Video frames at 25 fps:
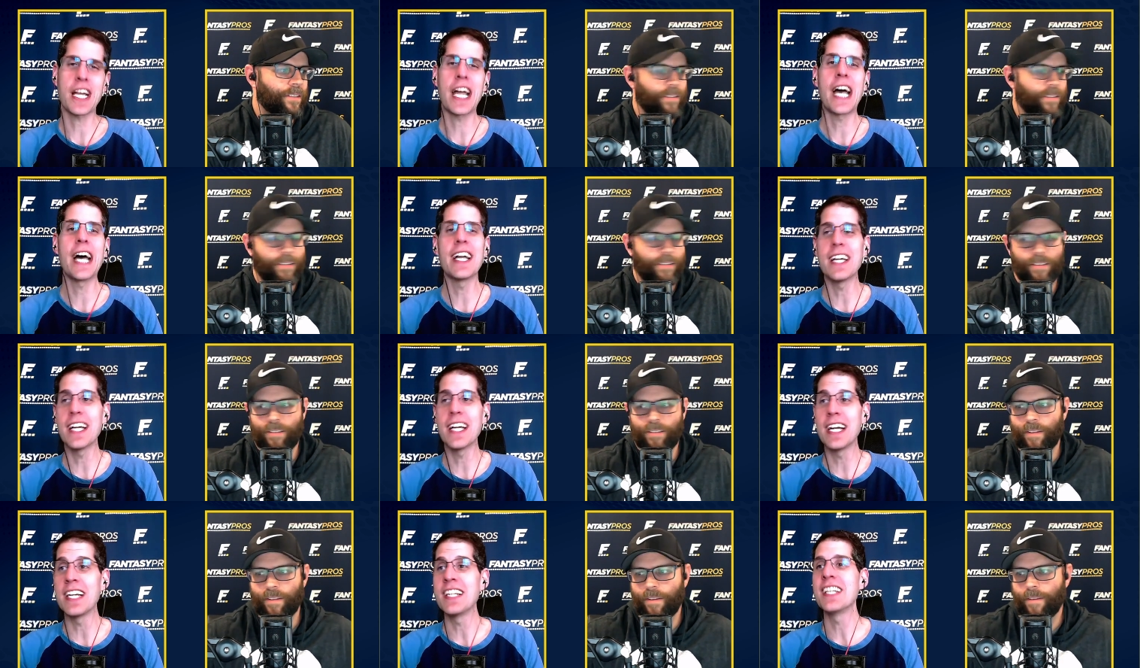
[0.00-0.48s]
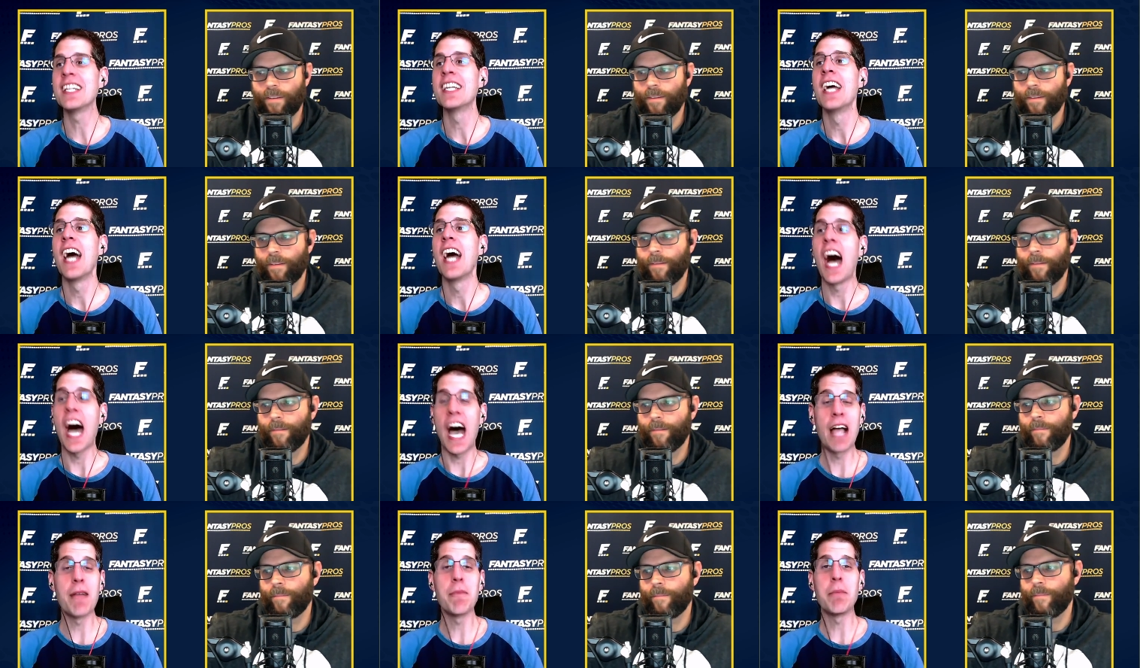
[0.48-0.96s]
Speaker 1: I, and
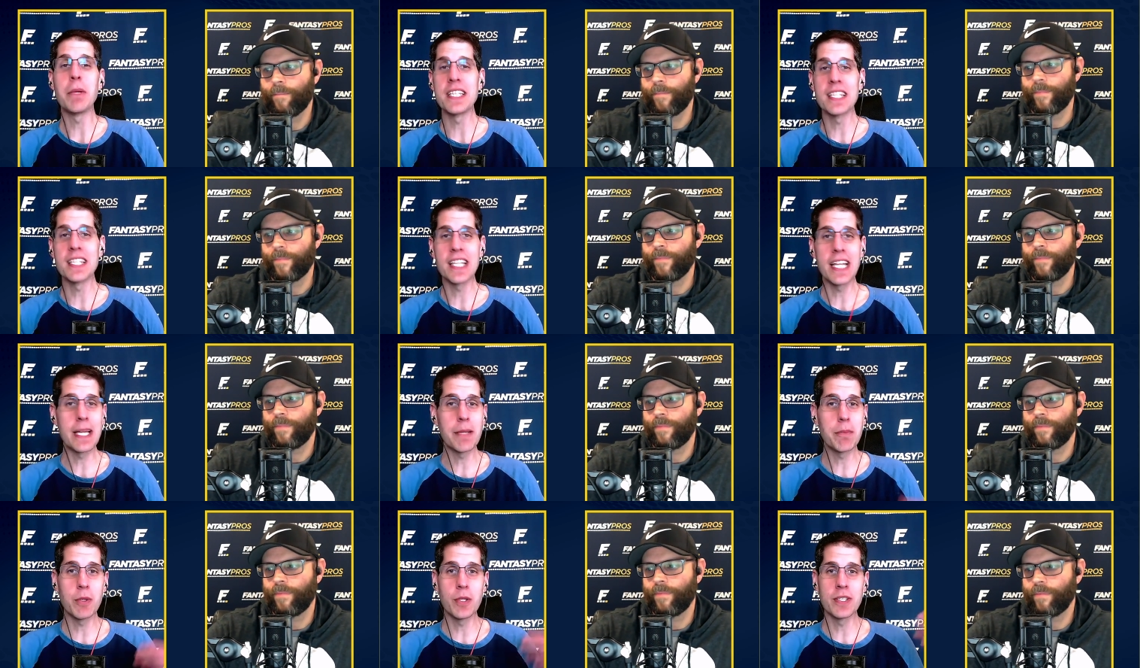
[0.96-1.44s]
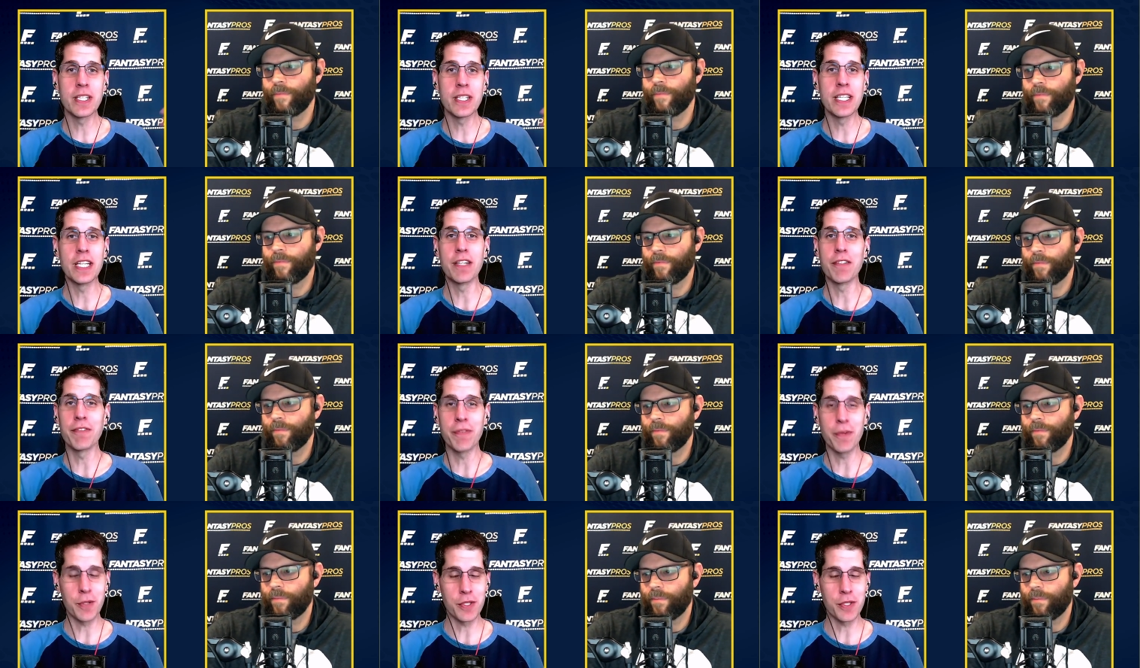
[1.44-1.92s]
I've been labeled the
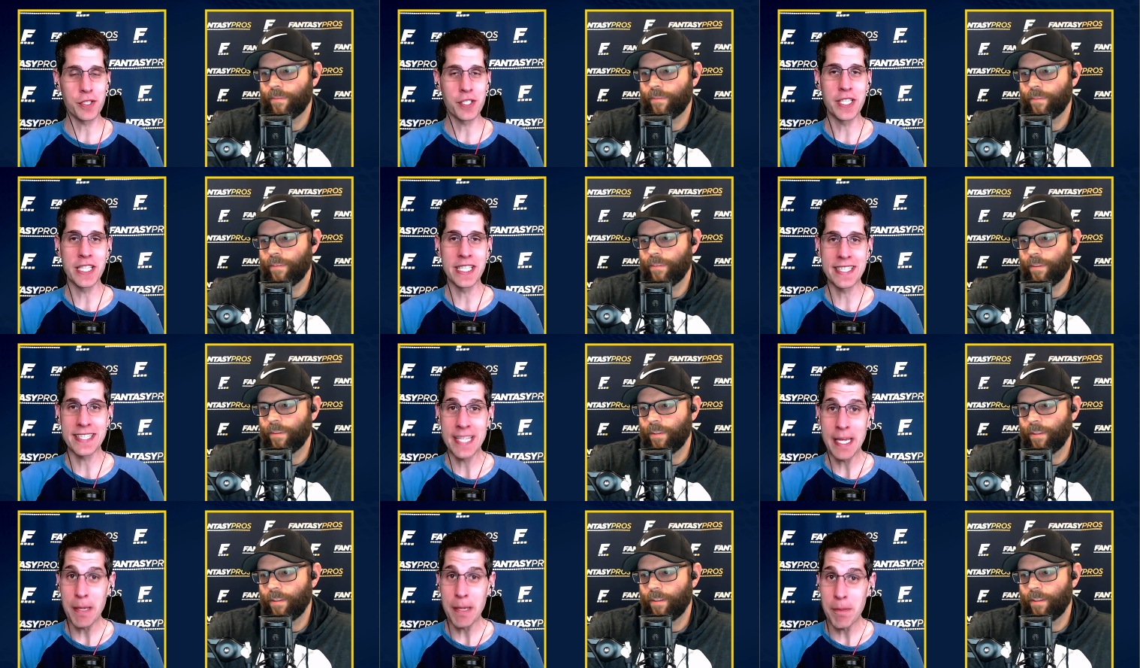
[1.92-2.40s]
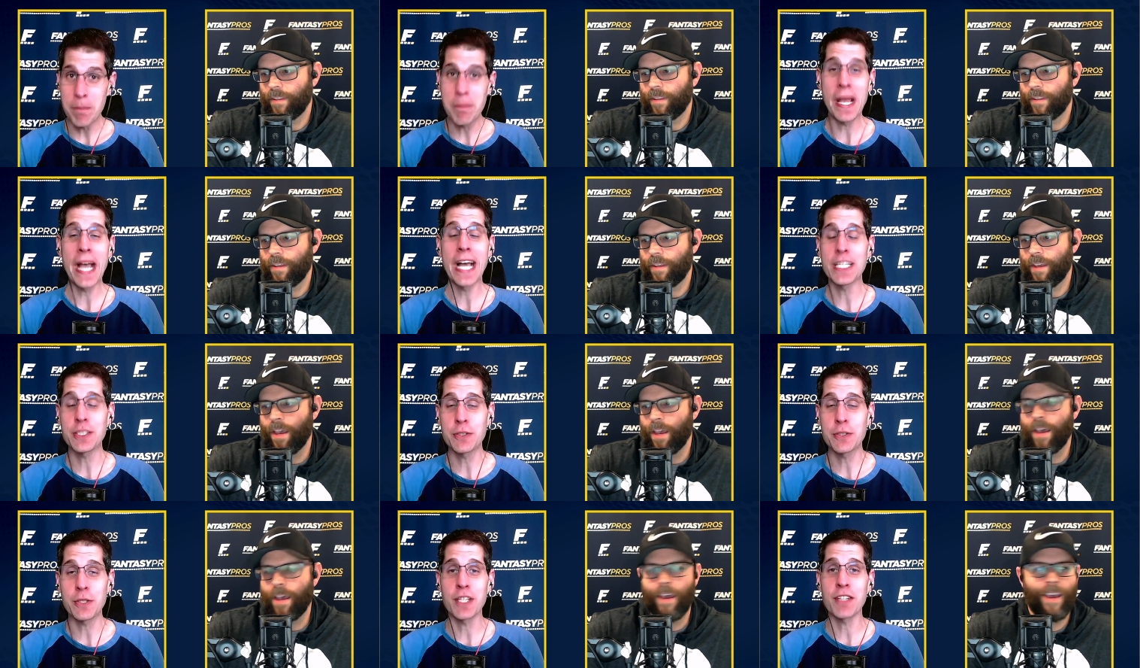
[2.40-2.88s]
unfortunate Tim
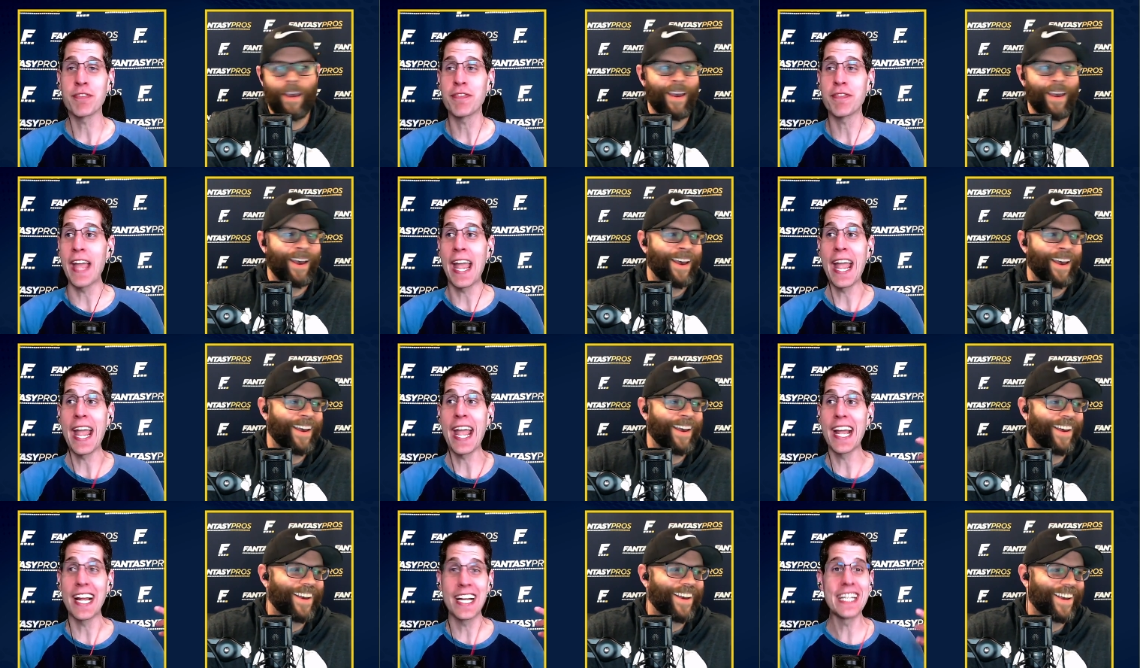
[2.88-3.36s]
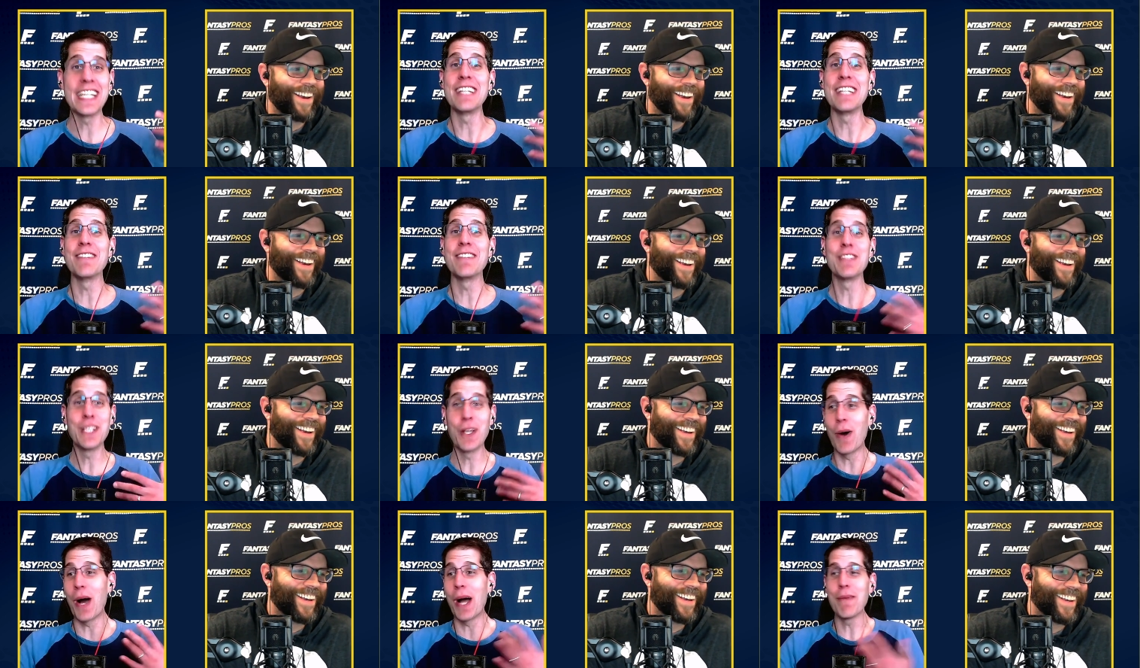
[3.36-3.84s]
Patrick fan,
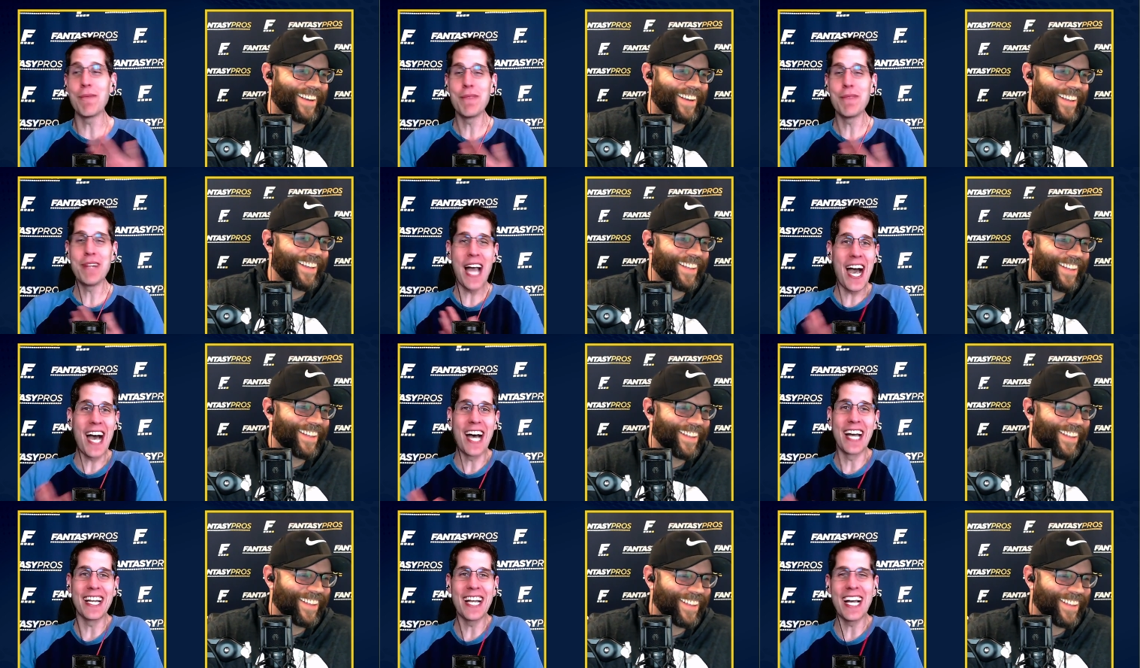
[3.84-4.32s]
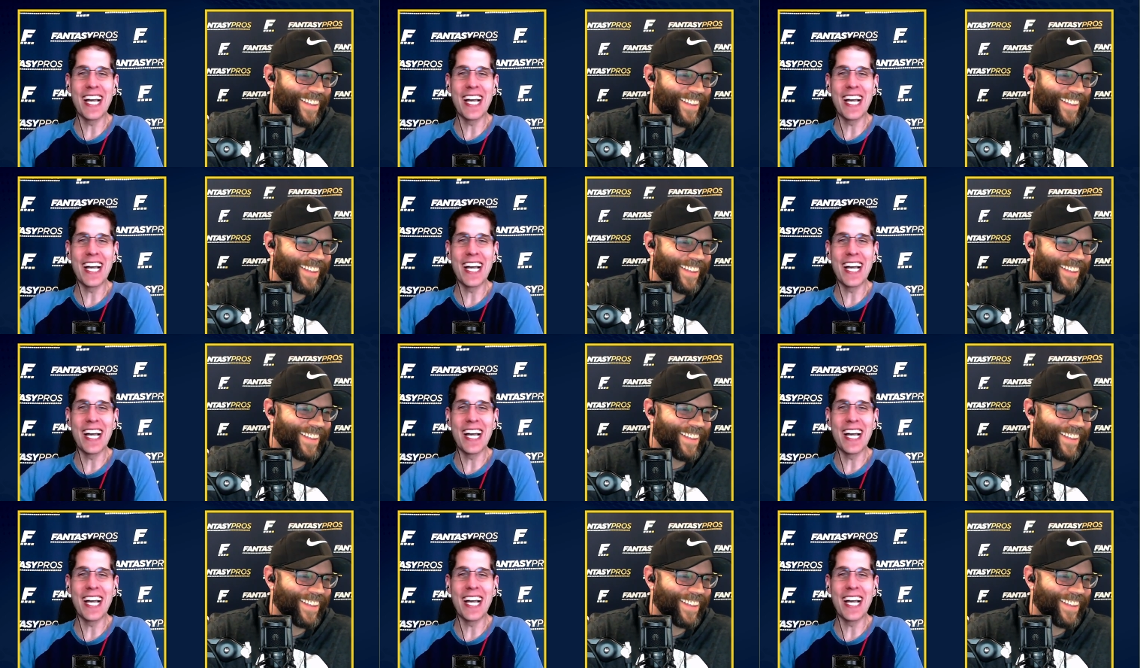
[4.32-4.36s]
even though I'm not.